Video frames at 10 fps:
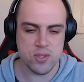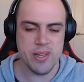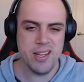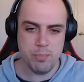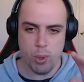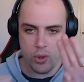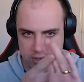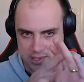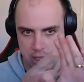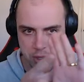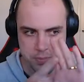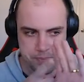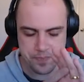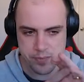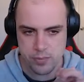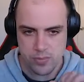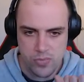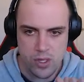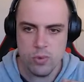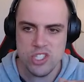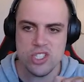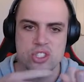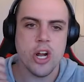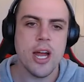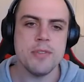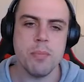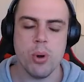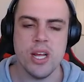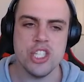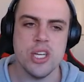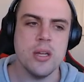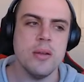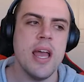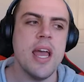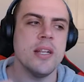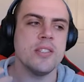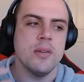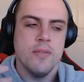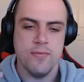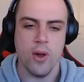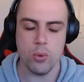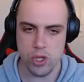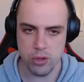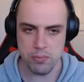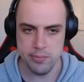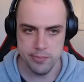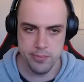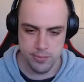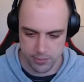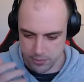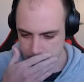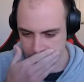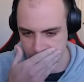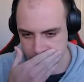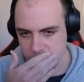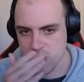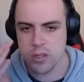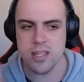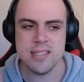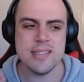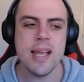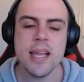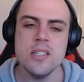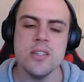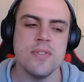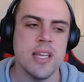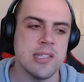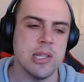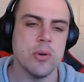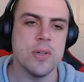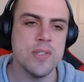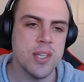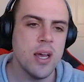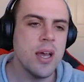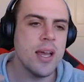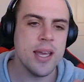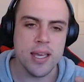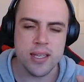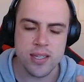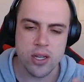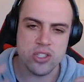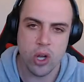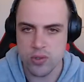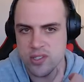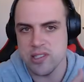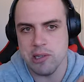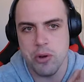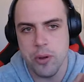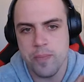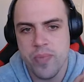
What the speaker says: So we did Boyle's law, which described pressure and volume. The second of these laws is Dalton's law.